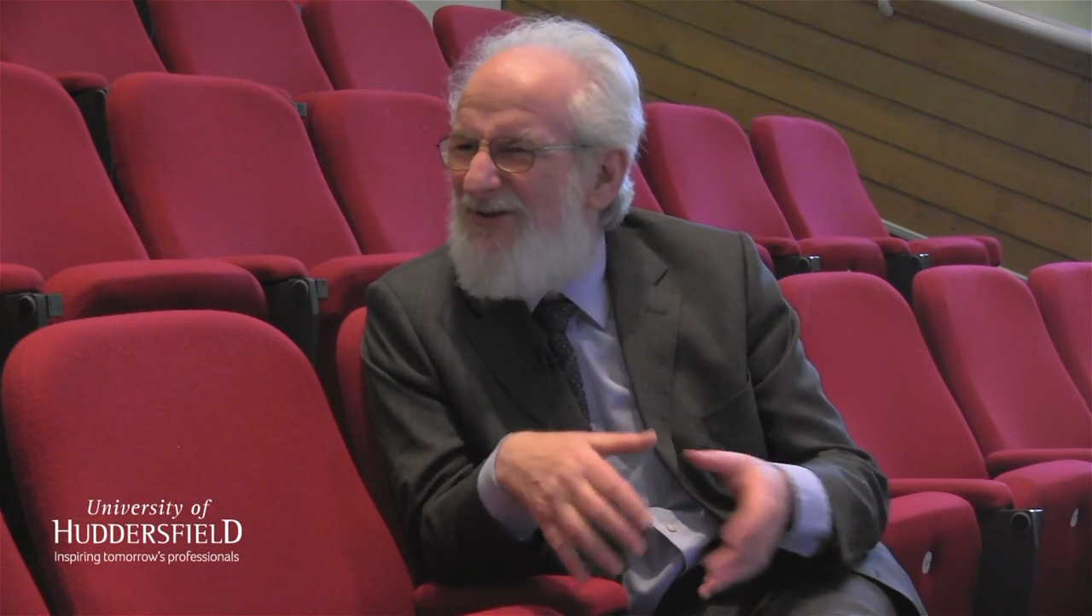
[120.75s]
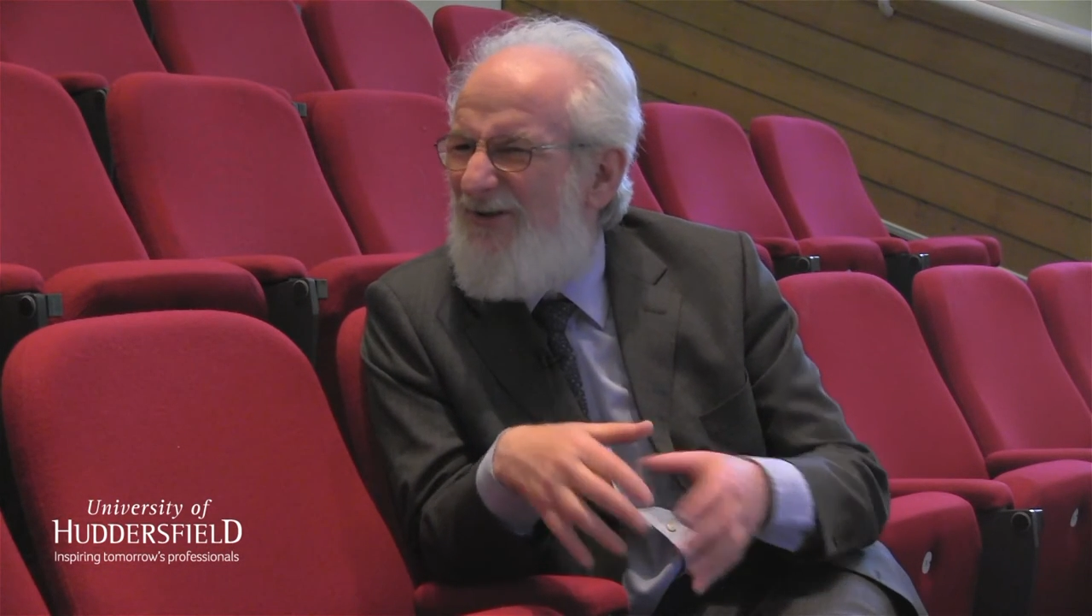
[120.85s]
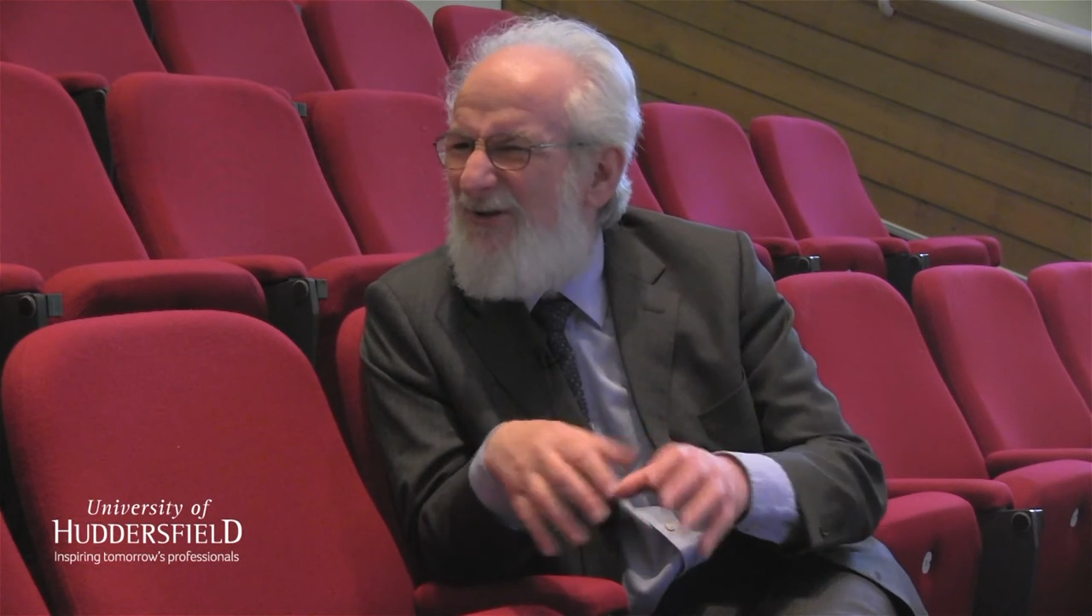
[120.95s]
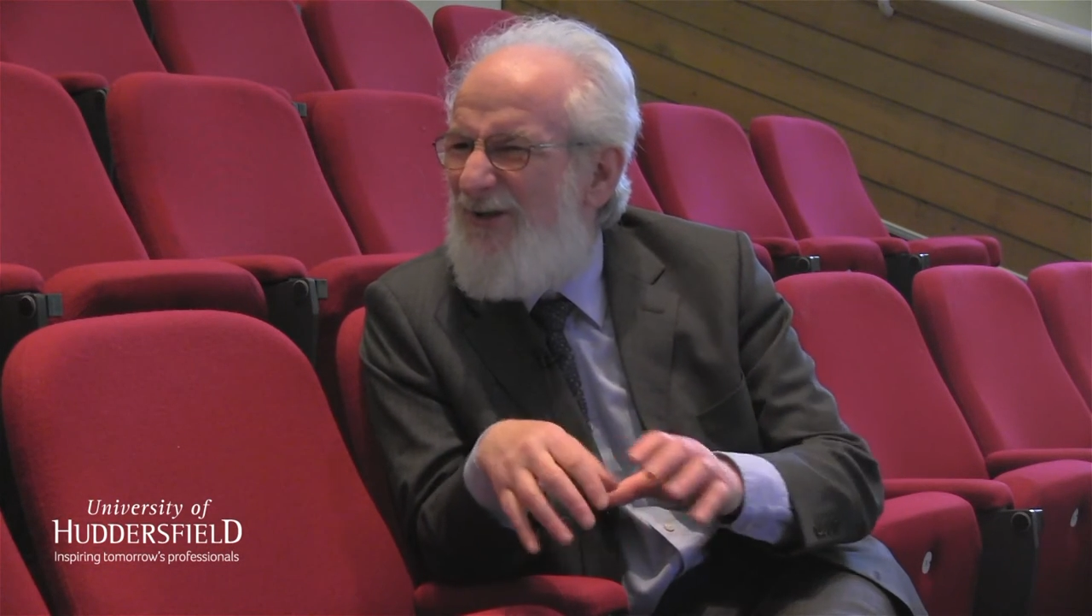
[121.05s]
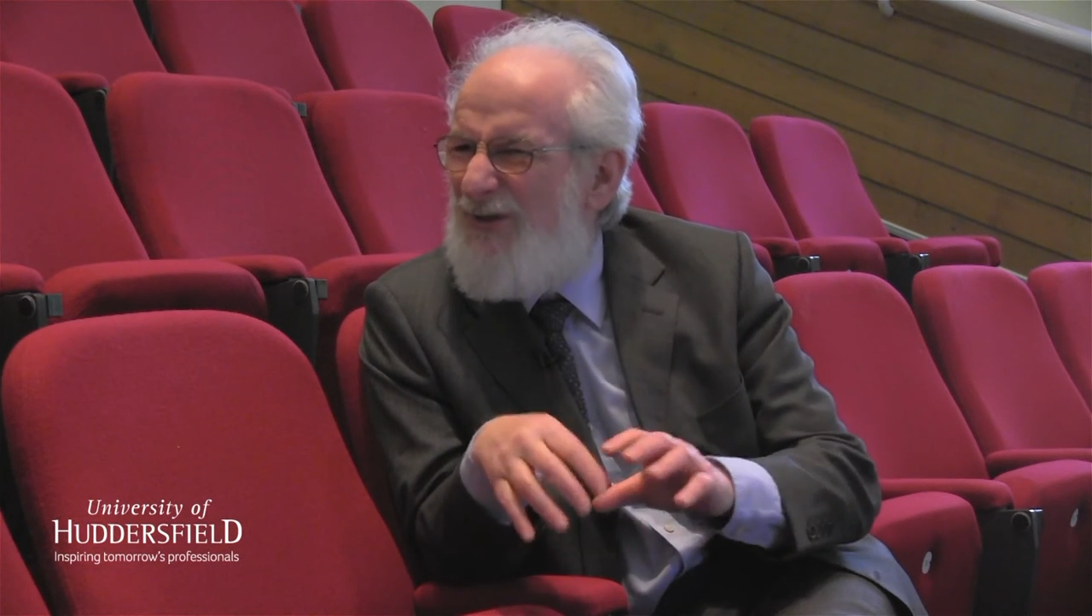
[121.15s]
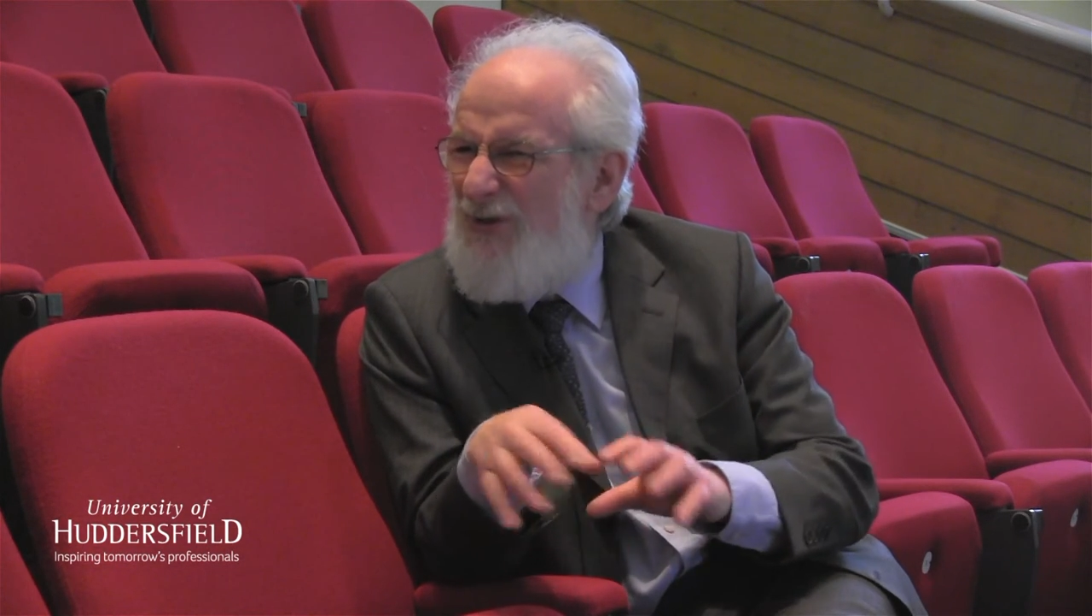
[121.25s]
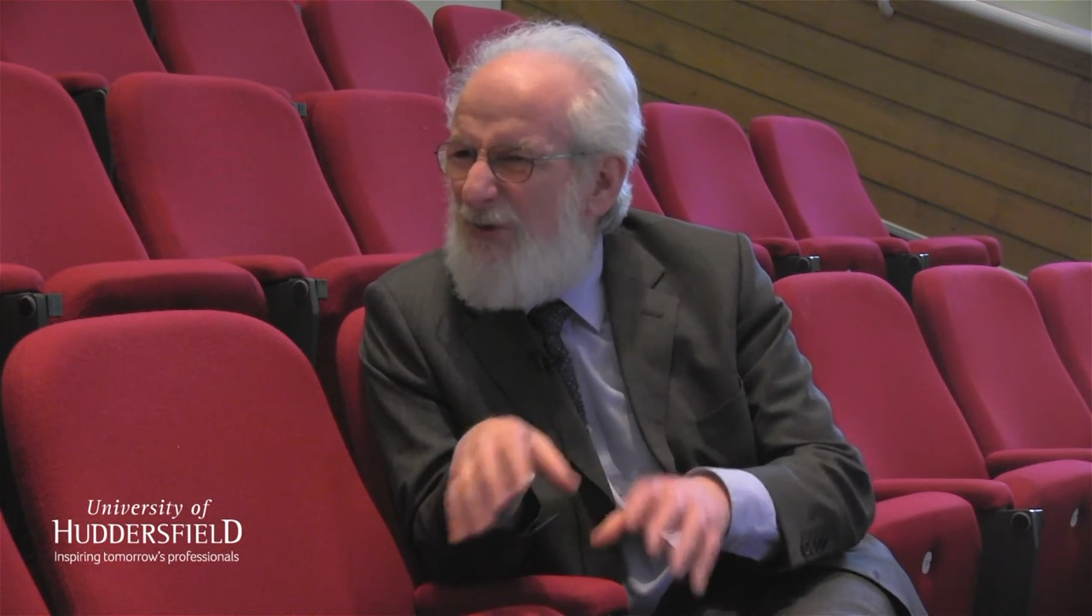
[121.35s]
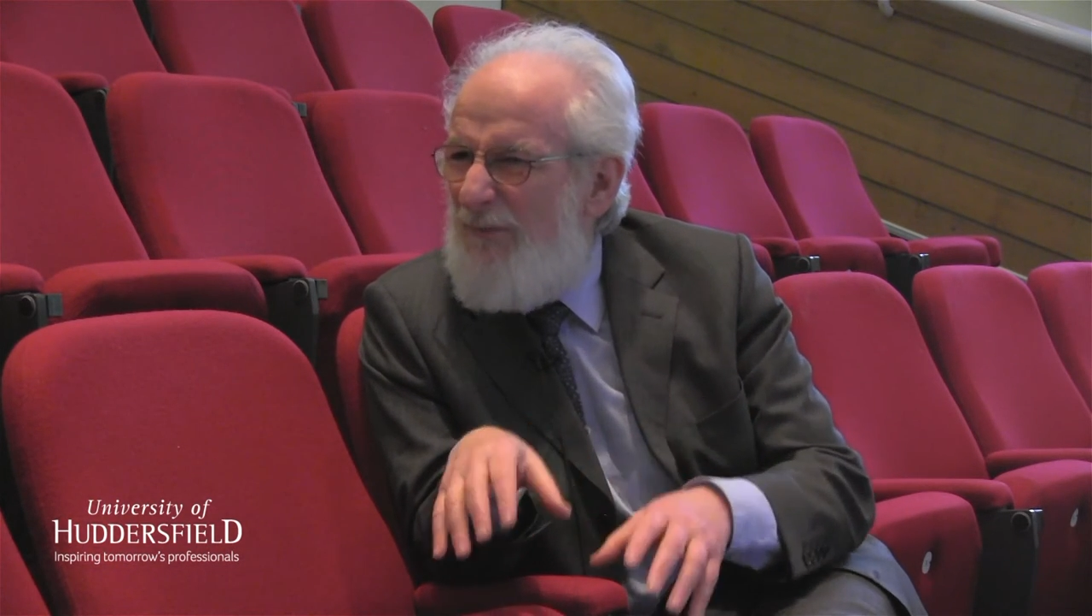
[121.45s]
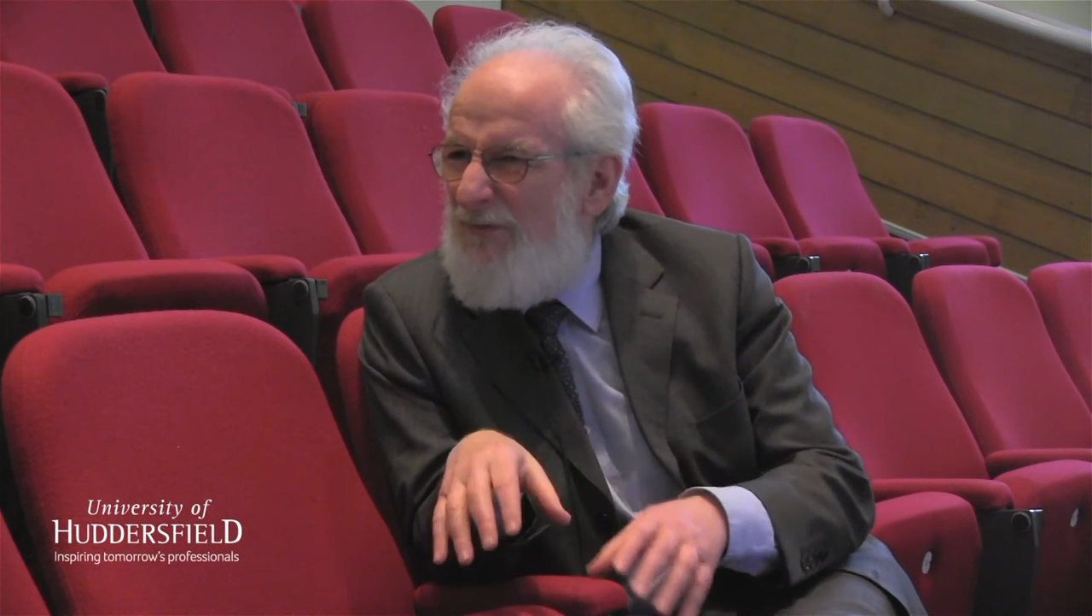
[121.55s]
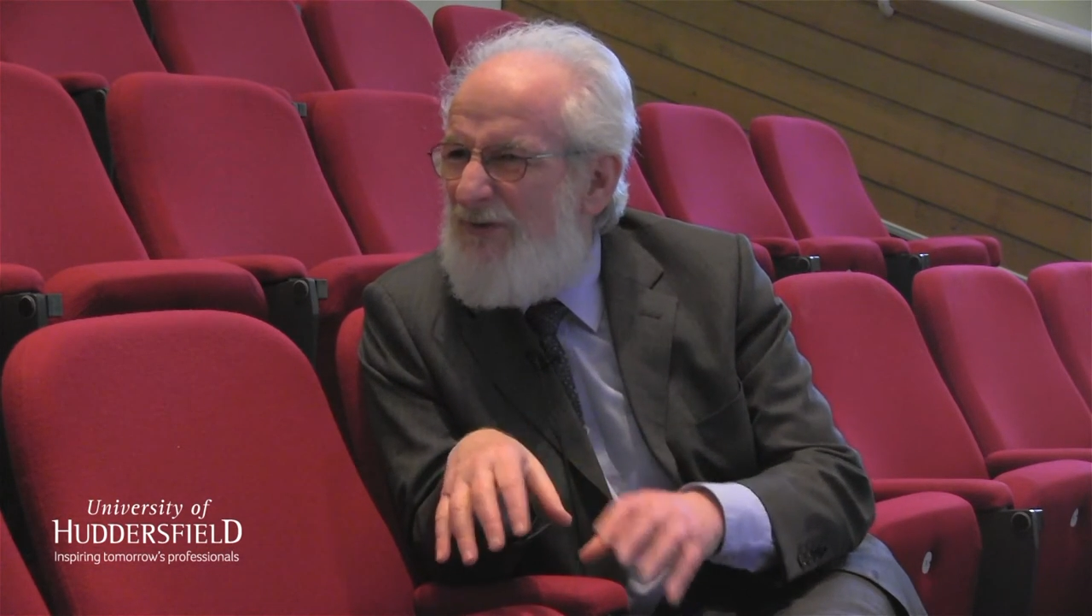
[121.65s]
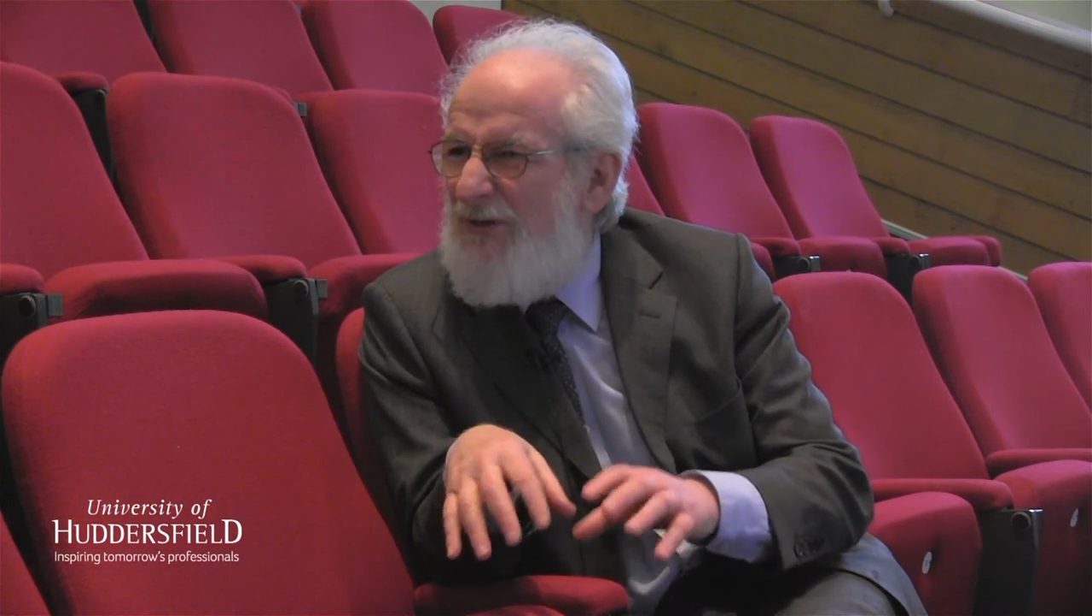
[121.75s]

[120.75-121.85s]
all the scripts